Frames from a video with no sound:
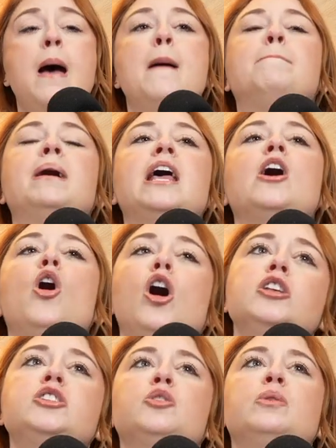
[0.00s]
But I
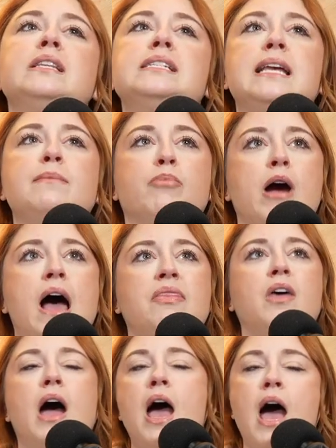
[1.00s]
also, in the same breath,
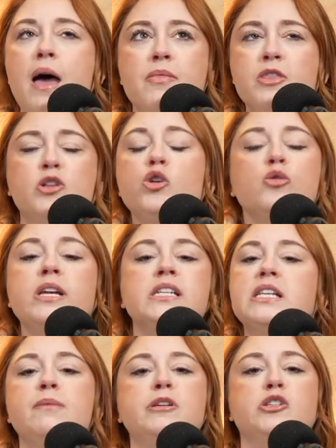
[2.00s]
two things
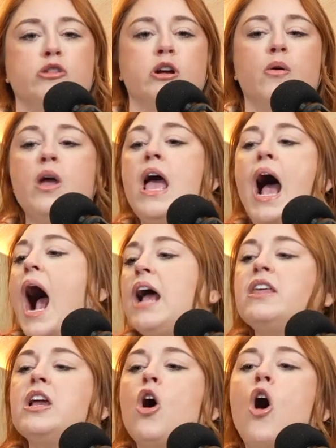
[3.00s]
can be true. I
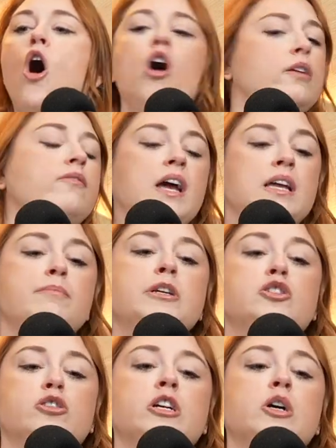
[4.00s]
think all of that can be
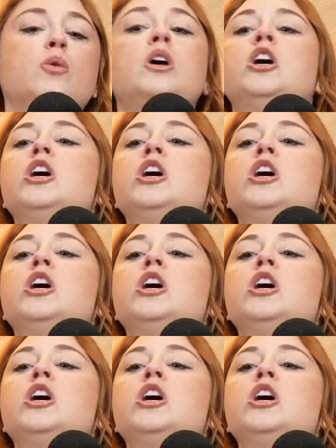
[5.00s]
true.